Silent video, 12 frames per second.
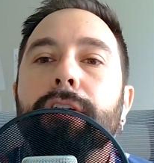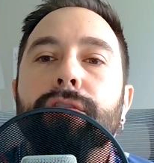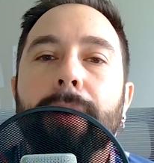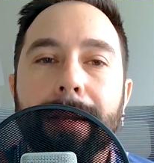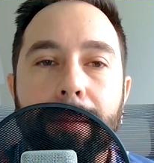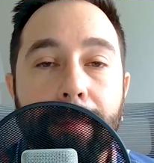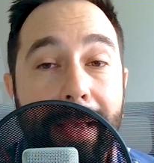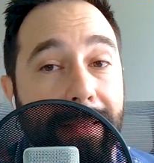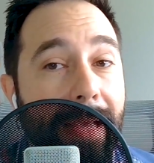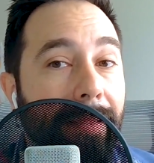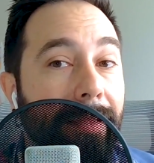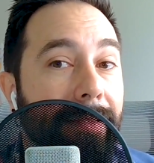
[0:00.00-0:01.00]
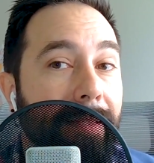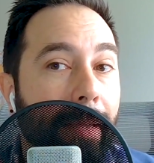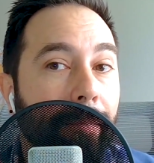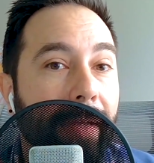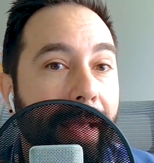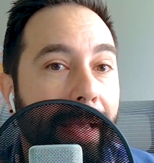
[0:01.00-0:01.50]
try to make that the
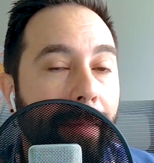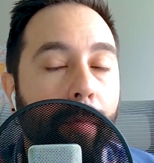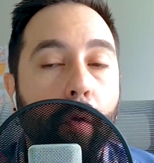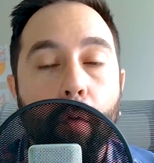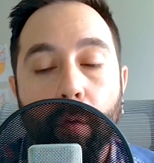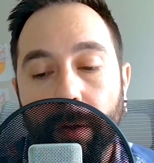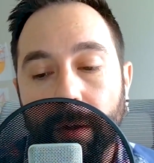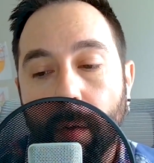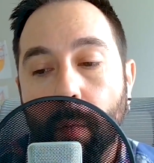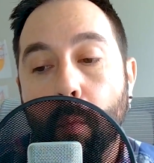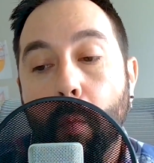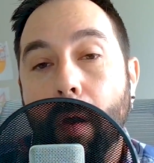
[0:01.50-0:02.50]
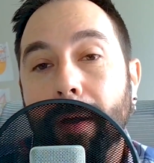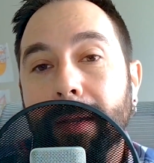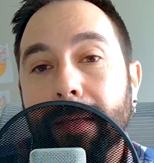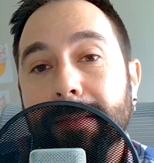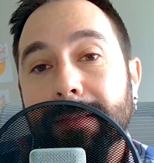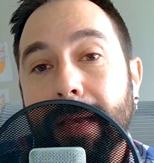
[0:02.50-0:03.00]
same name or one
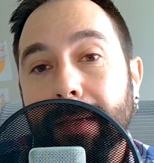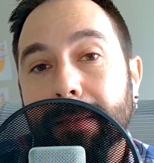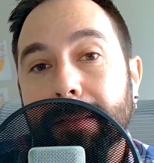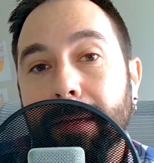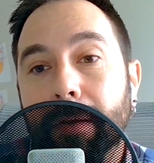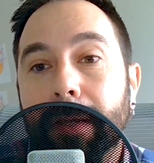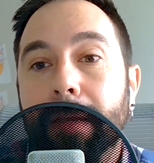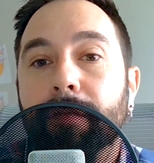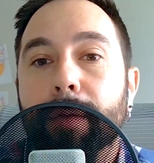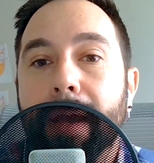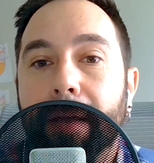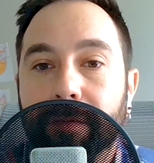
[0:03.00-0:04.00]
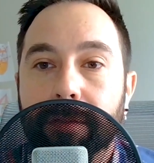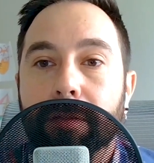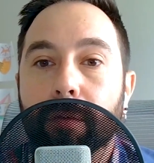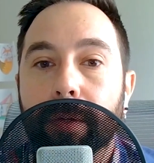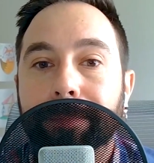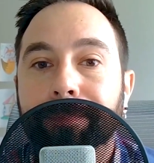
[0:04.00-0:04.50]
secondary if you have to
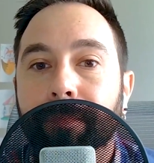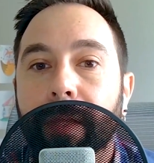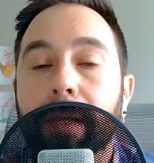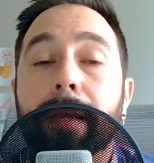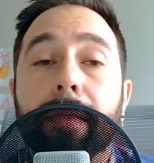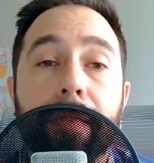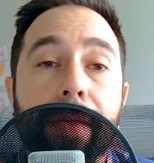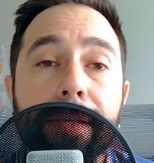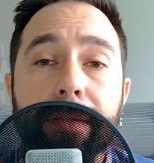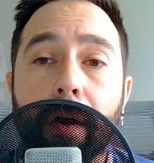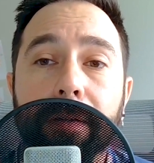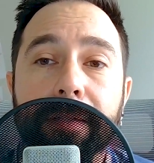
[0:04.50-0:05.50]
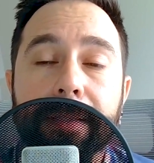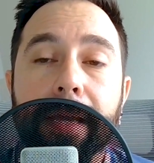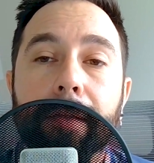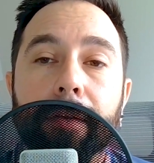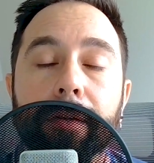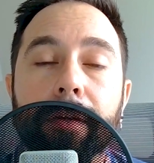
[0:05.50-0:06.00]
do it. This all
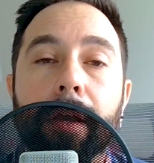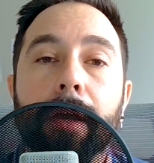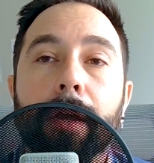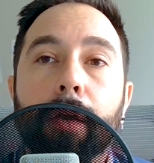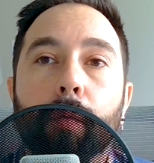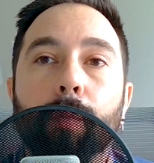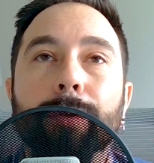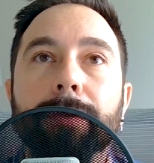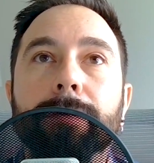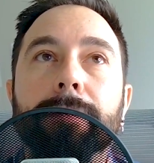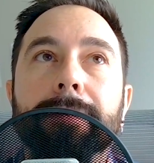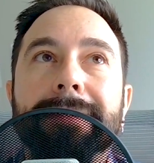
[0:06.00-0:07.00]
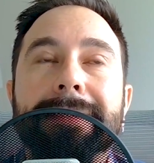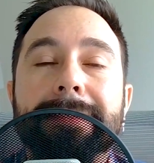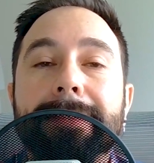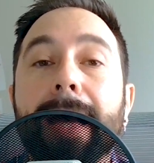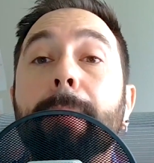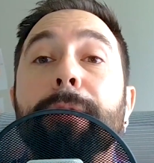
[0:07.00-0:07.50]
together will
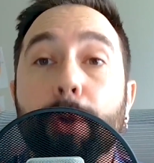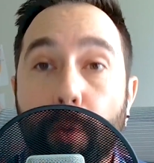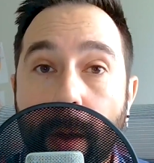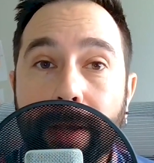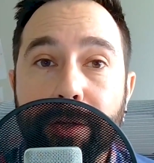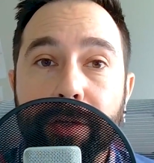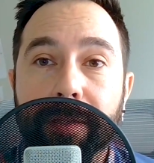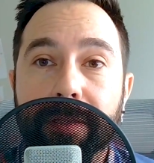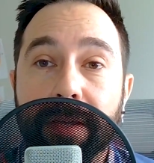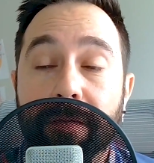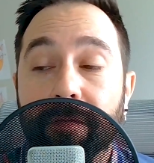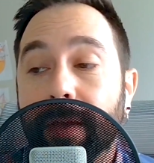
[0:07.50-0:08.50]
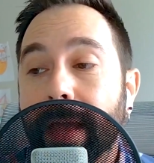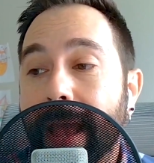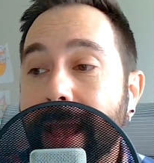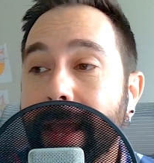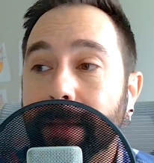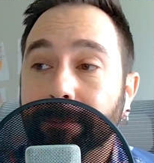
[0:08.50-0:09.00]
stop the questions if,
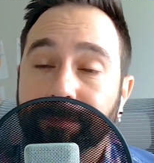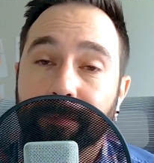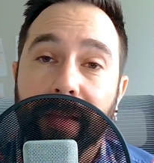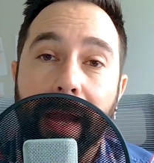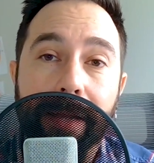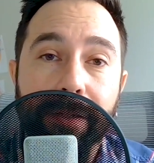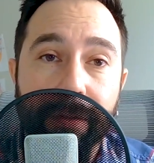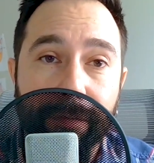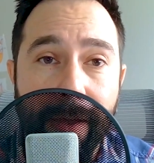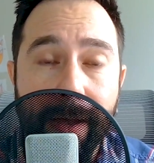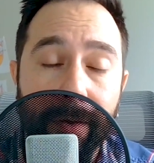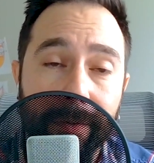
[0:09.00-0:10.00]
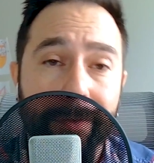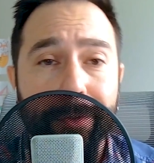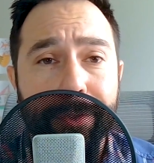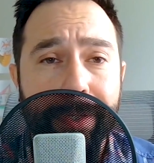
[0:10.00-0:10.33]
hey, I just found the